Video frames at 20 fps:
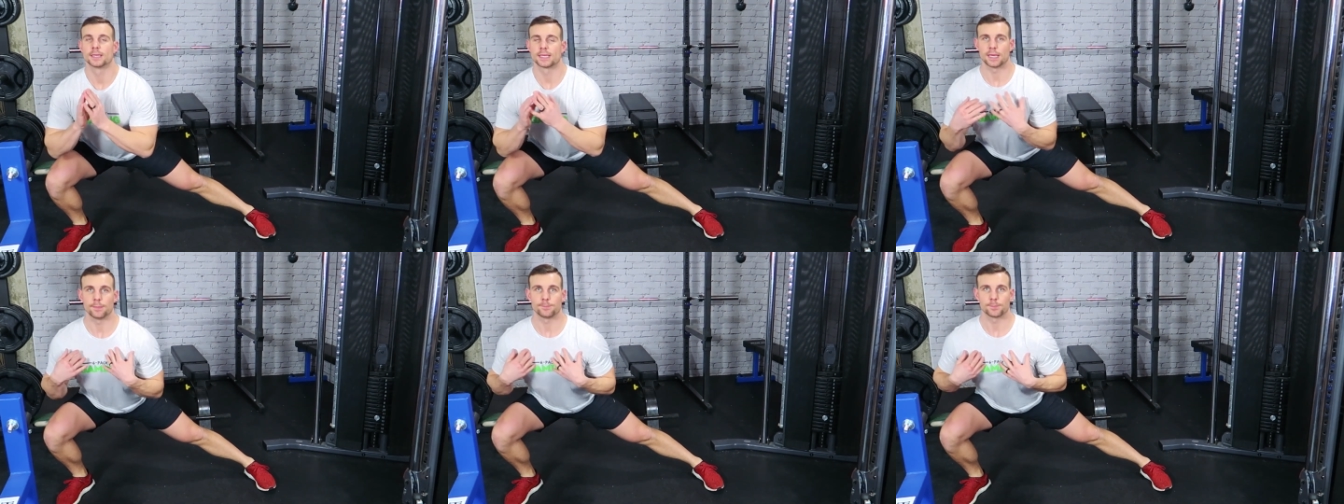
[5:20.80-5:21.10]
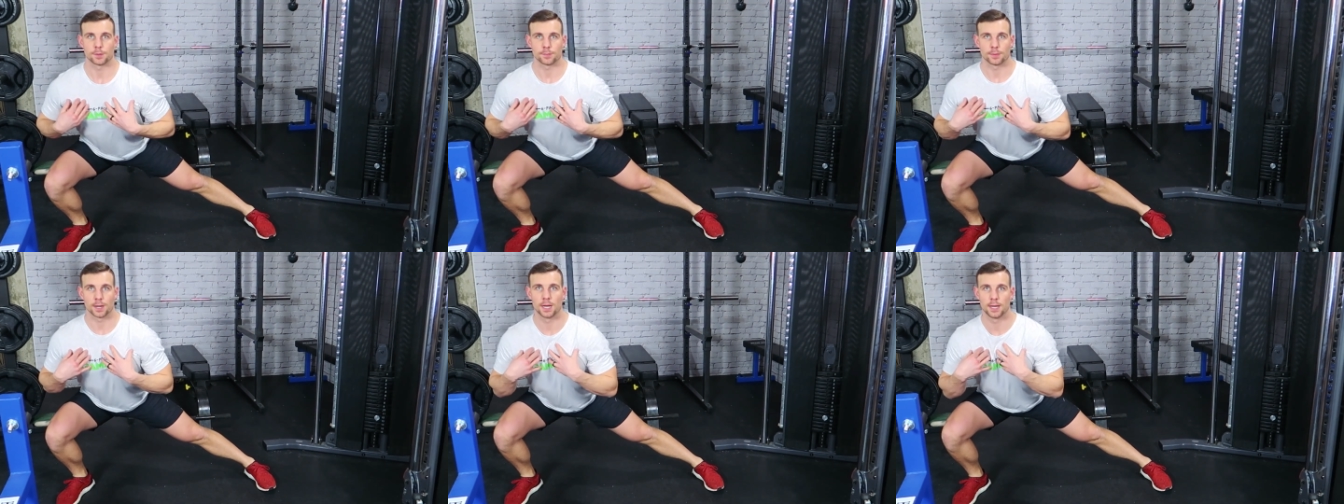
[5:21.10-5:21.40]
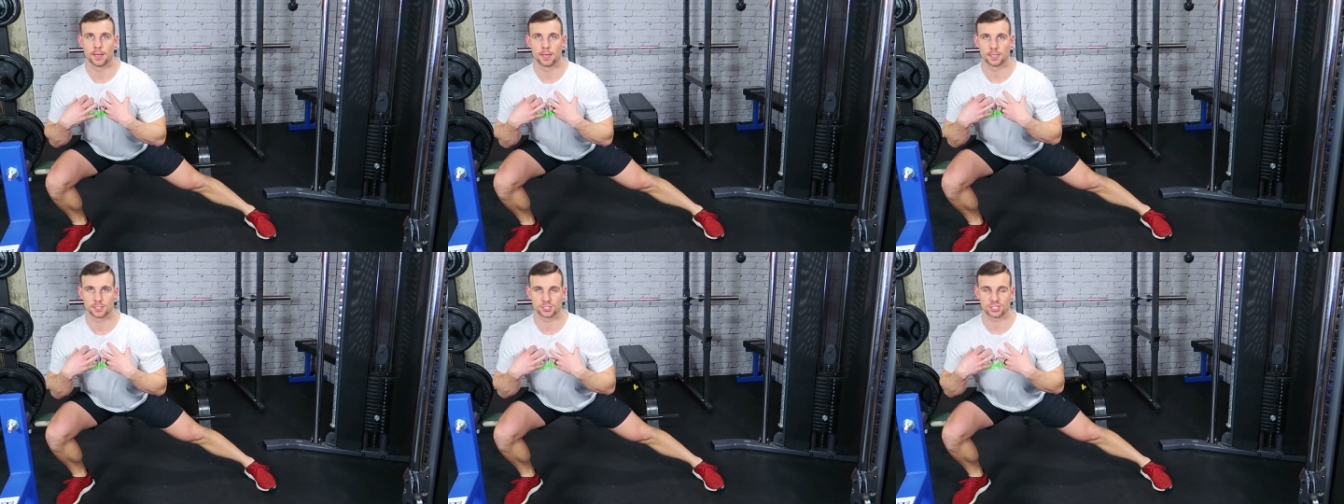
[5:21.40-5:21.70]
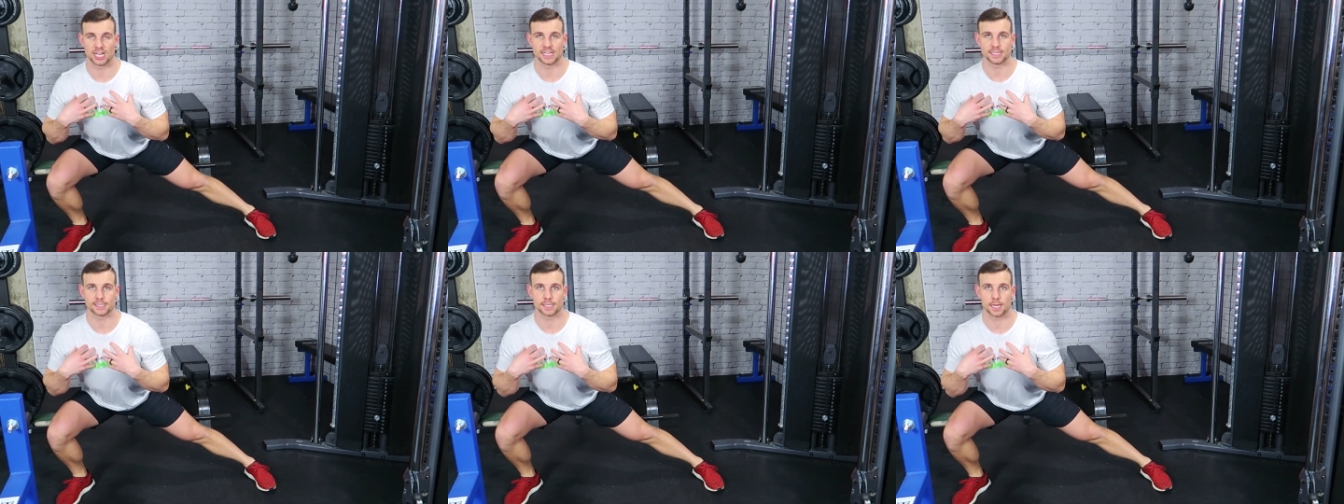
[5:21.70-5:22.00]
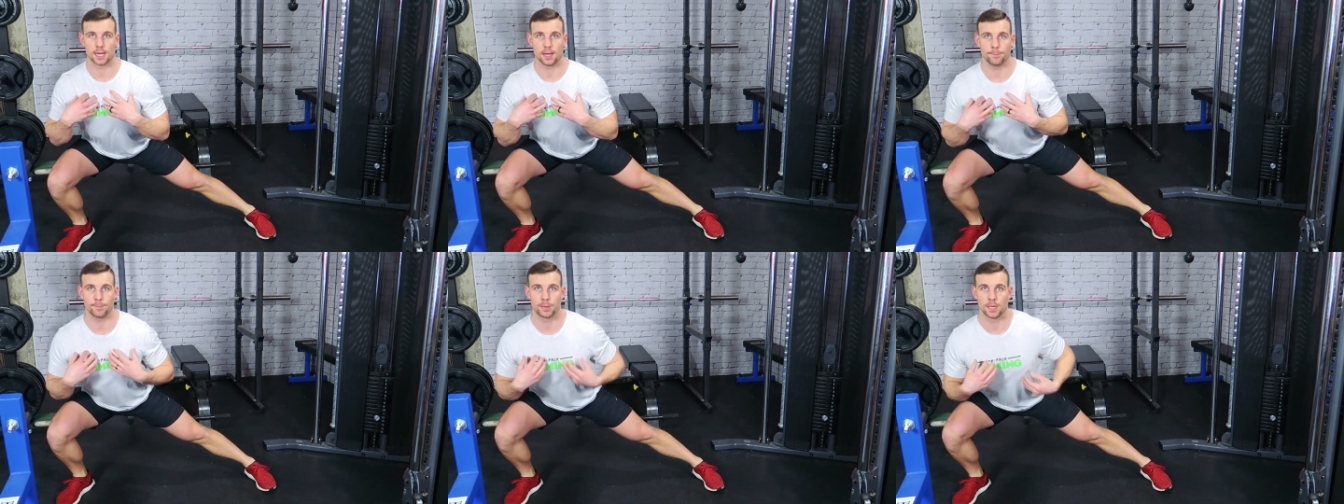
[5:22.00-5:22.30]
Keep your chest
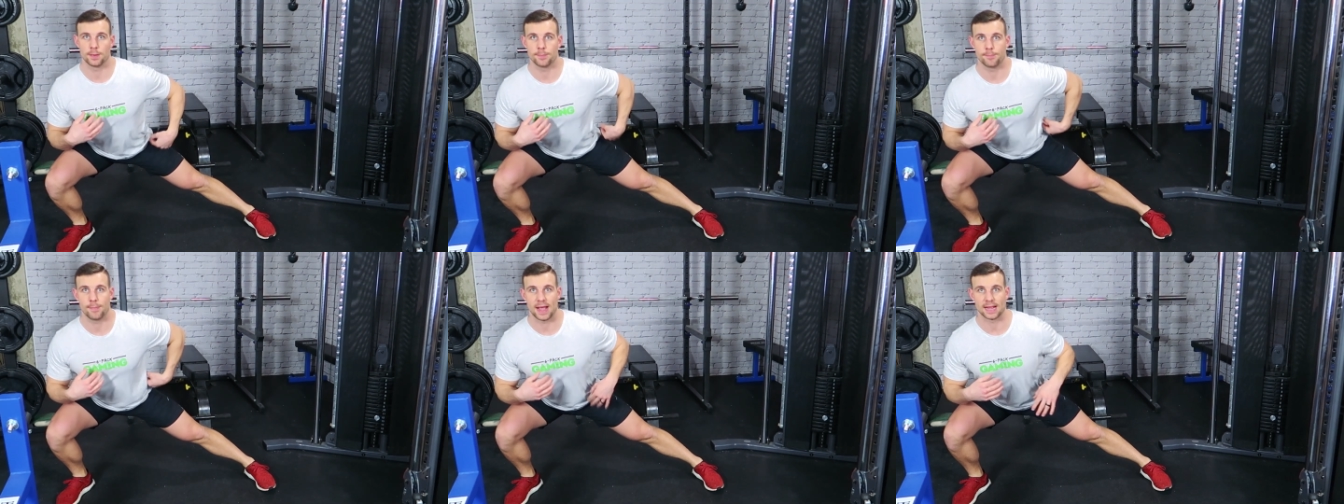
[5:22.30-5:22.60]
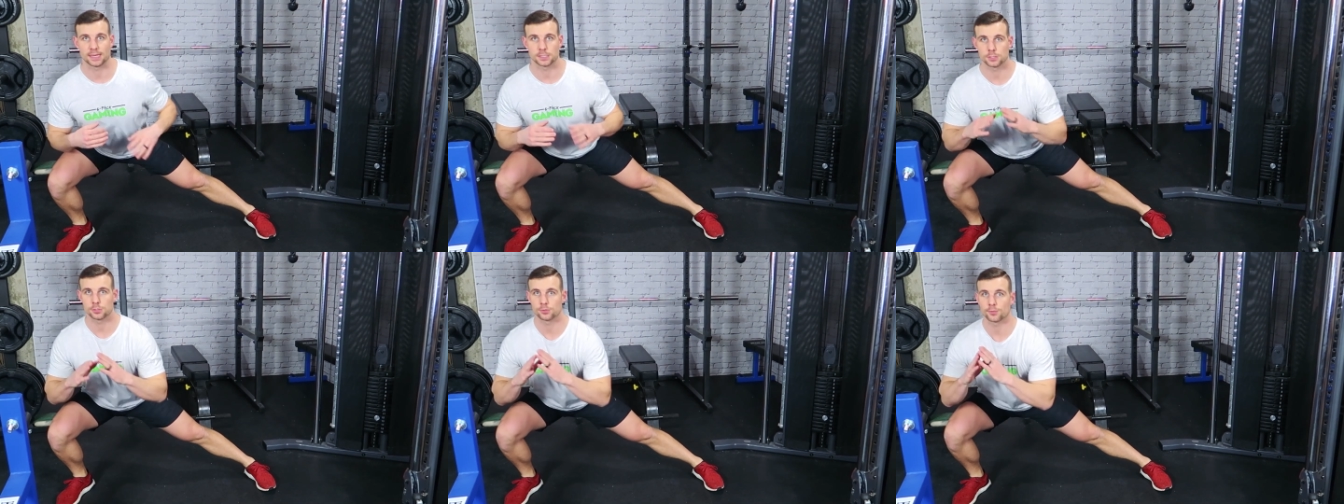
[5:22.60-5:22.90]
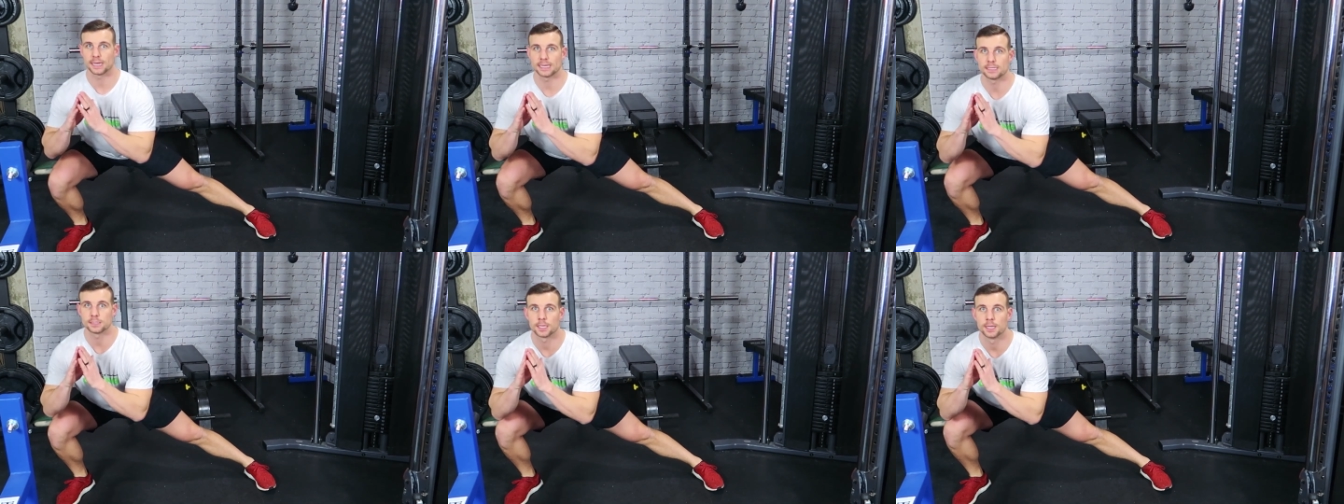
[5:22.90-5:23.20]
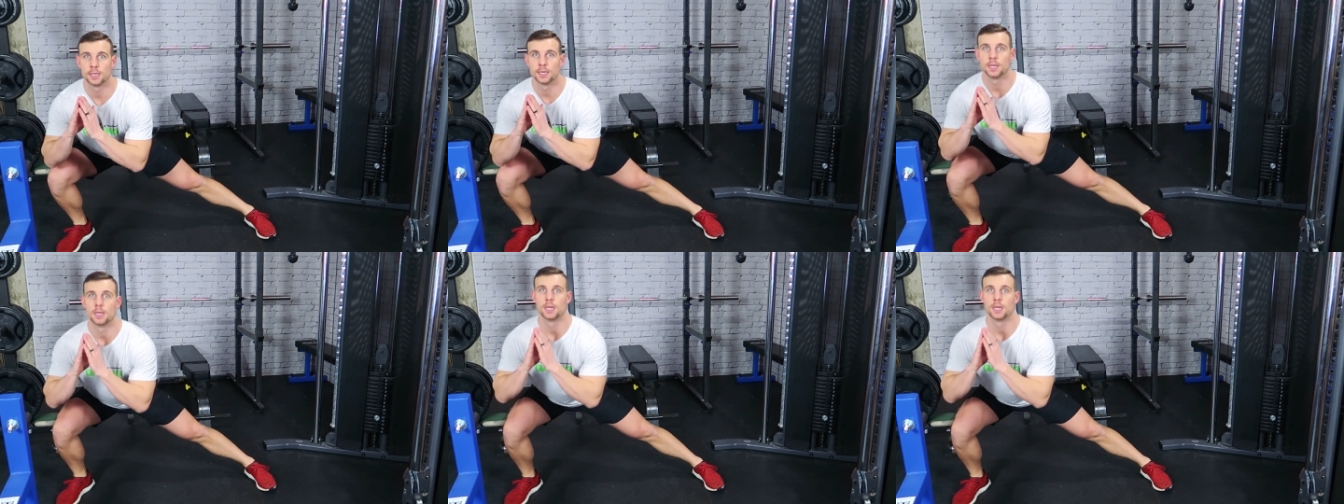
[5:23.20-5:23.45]
up, back straight,